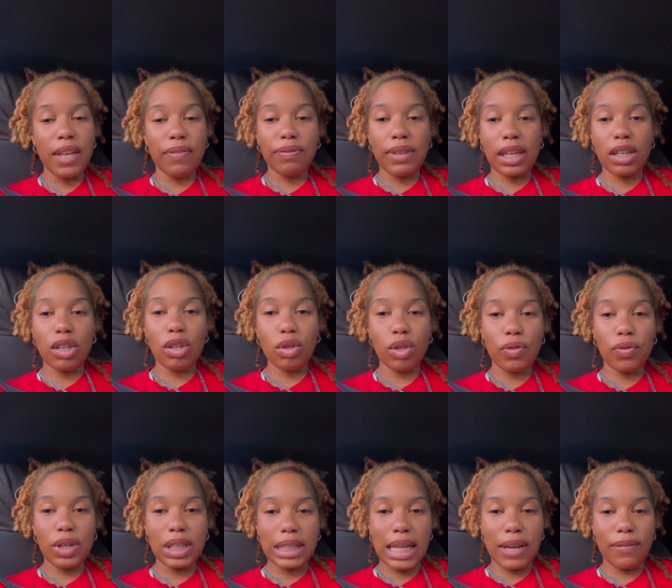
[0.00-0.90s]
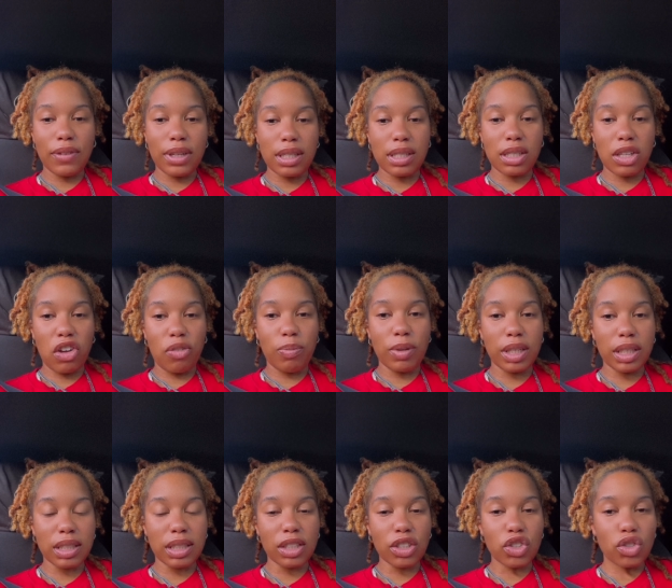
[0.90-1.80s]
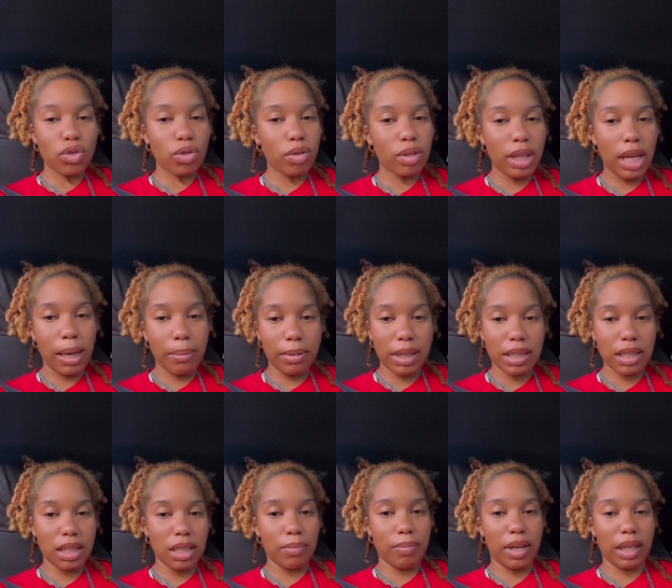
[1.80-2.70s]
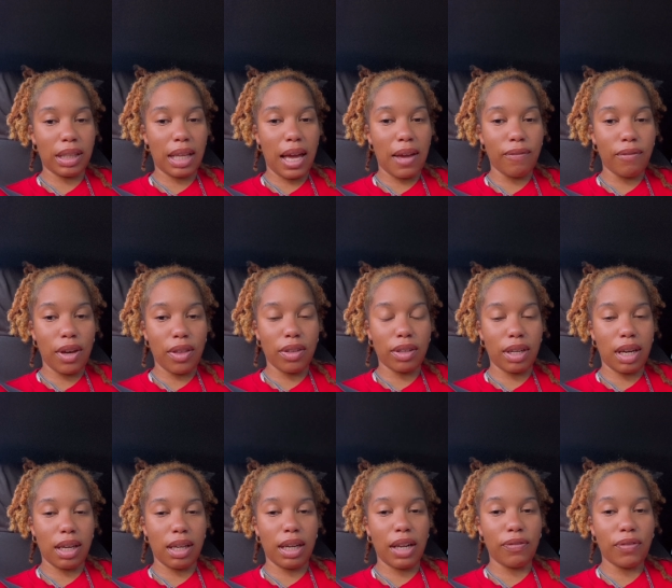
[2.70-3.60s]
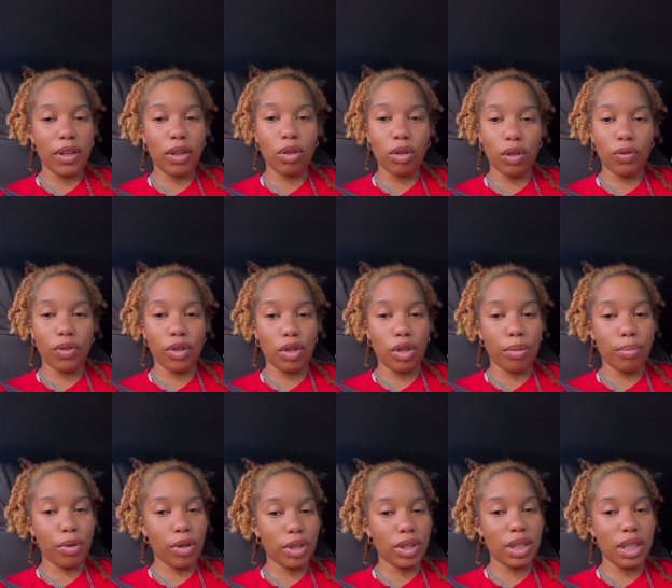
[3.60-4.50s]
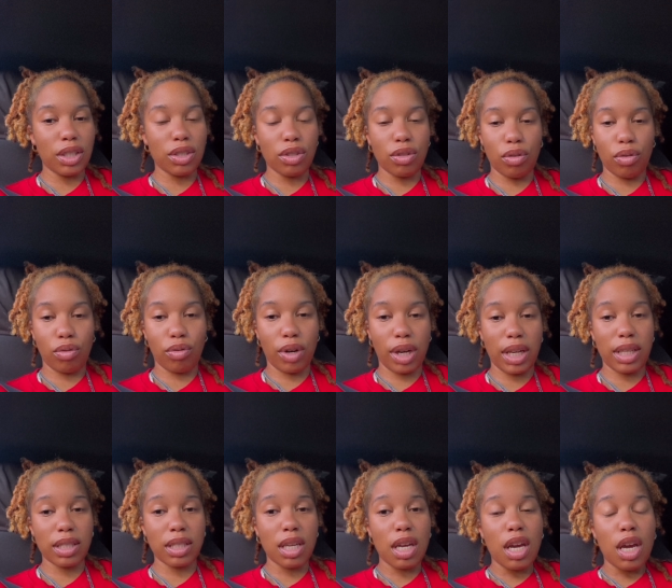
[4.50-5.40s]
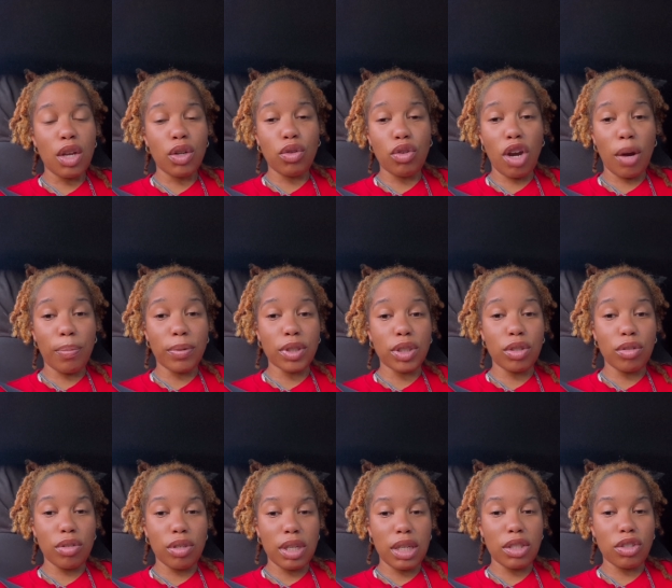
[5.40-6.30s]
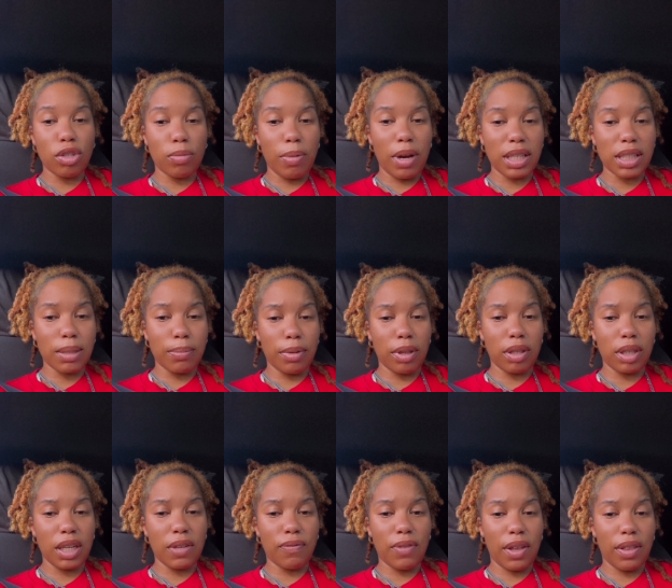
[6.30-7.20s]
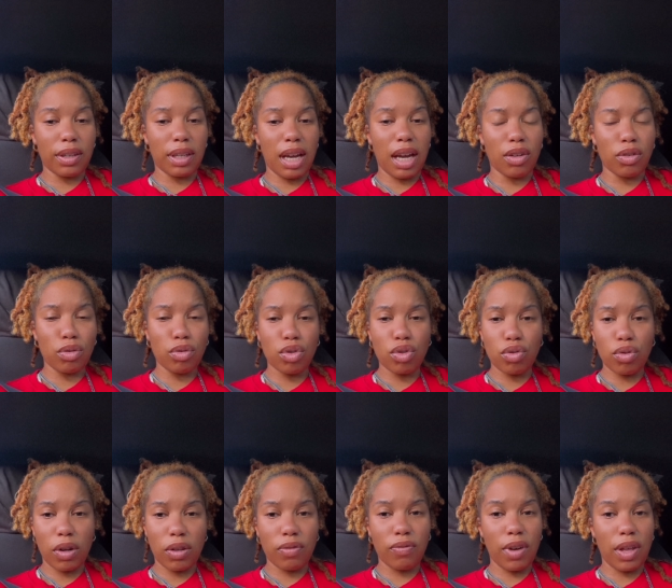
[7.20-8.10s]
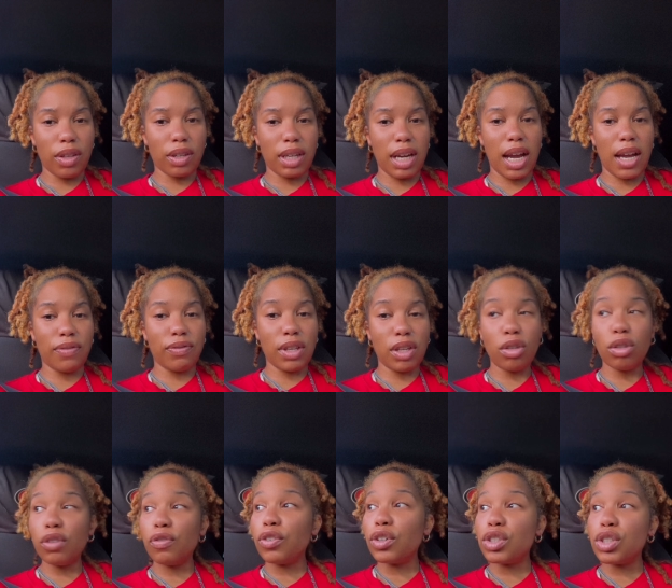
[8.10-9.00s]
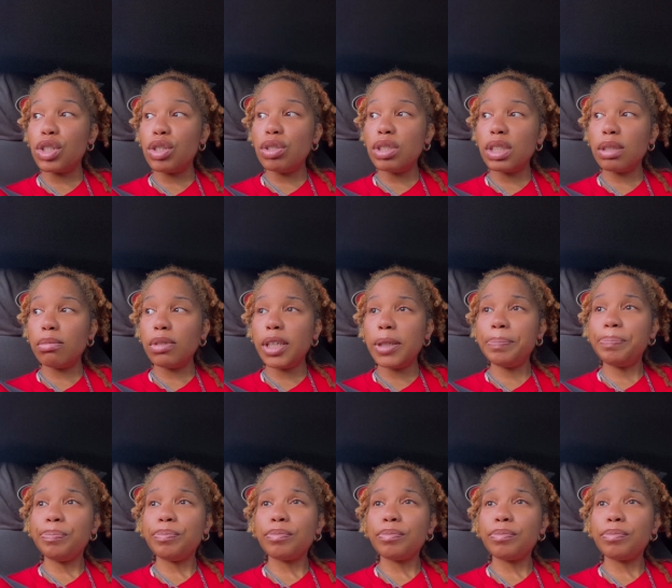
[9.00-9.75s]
Thank you, Lord, for life in itself because it is truly a blessing to be alive, Father God. I thank you, Lord, for new mercies, new grace, new opportunities, new possibility, Father God, new strength, Father God. Thank you, Lord, for choosing me